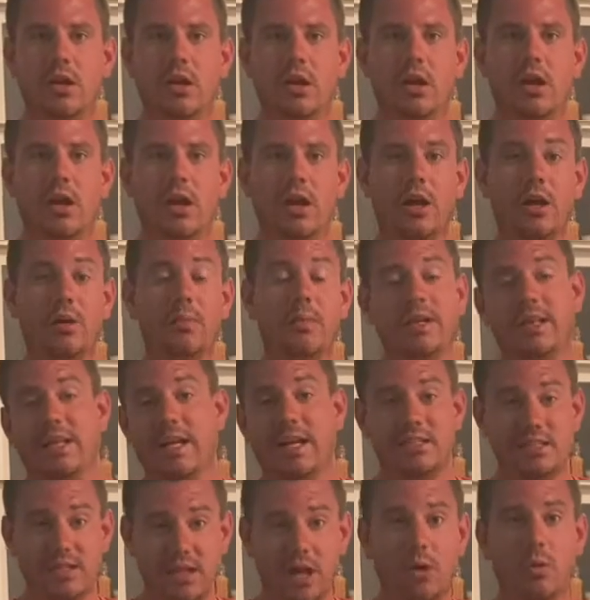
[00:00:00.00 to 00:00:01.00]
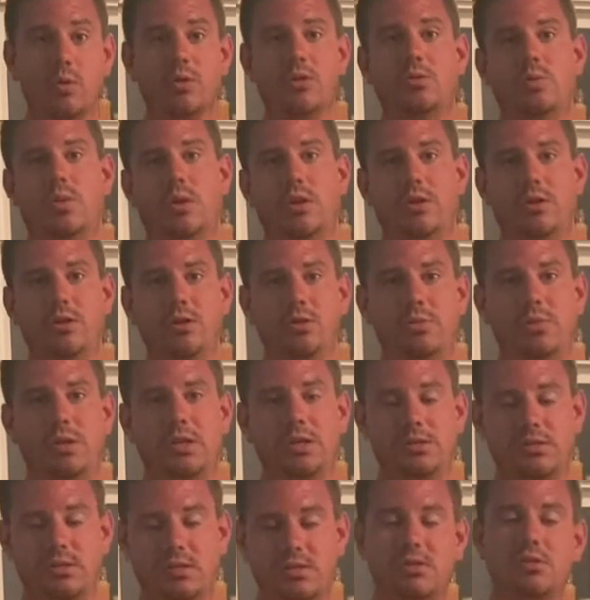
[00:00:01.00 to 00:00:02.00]
And that's not what you want to do,
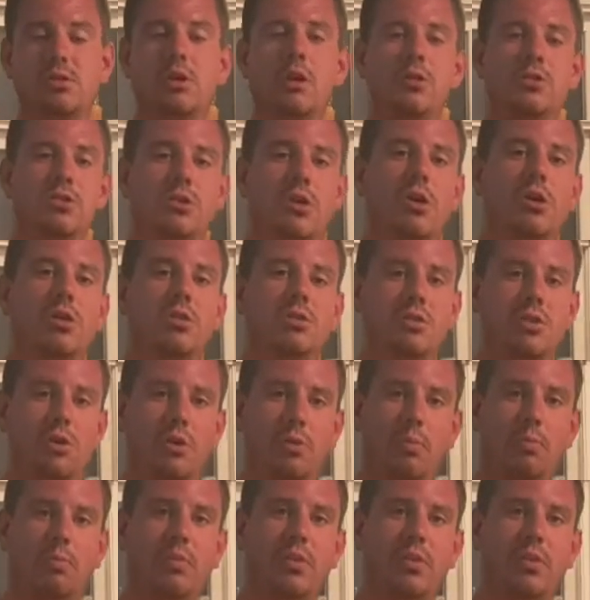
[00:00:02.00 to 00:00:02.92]
because the starch also